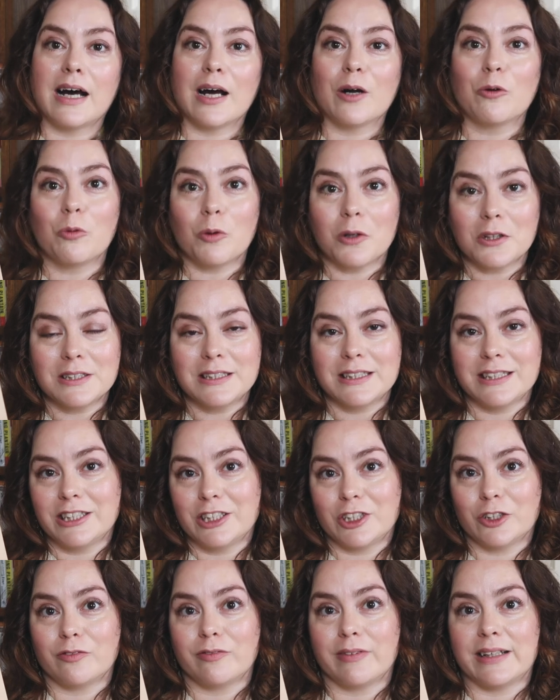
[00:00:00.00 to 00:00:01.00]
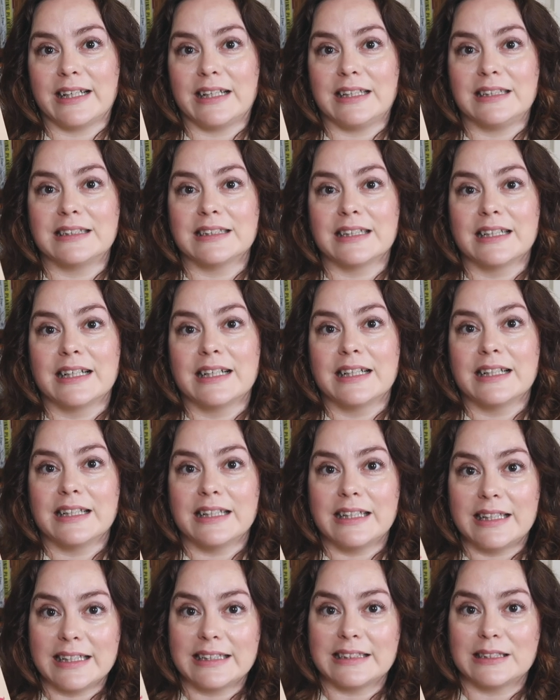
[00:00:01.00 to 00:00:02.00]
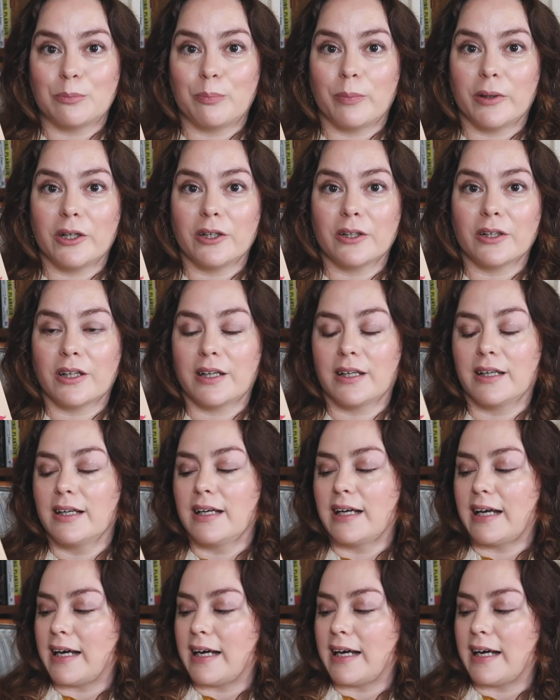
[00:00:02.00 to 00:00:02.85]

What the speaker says: I wanted to read this book